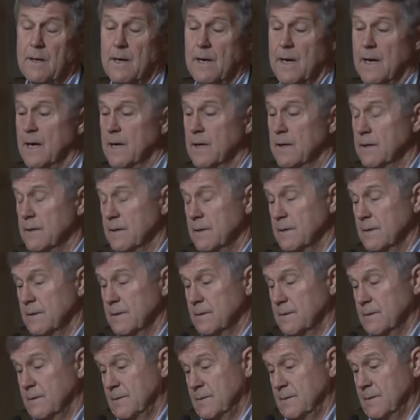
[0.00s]
And
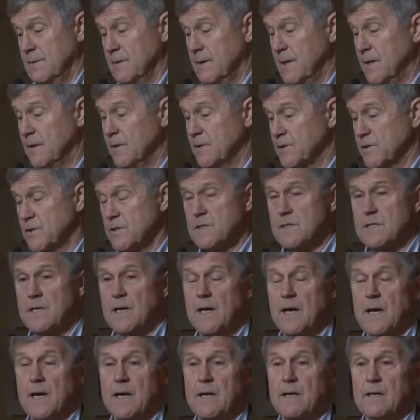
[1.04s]
Needless to
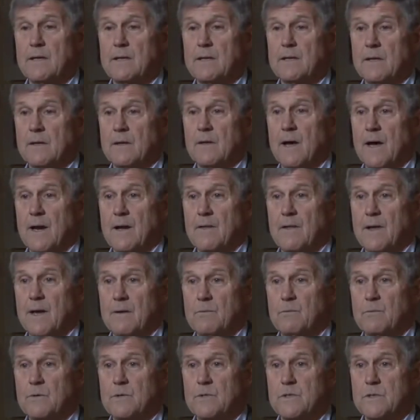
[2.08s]
say, a lot of
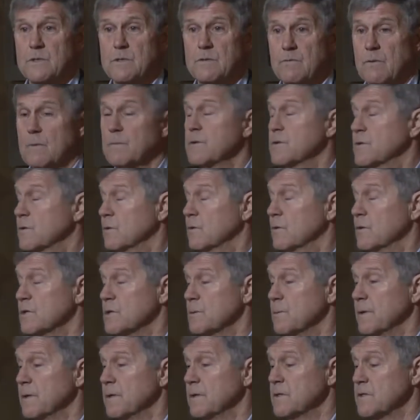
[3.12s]
that was from the
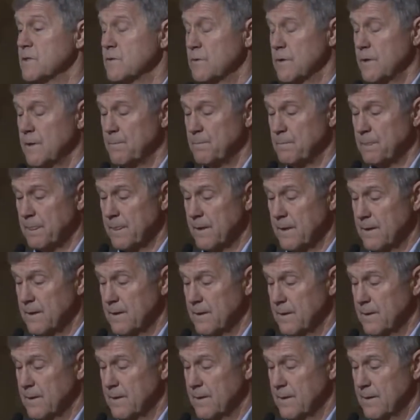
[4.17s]
tourism industry.
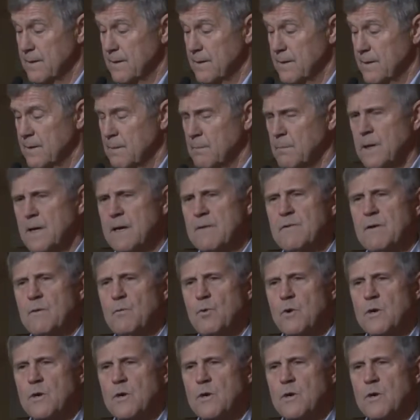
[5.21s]
But even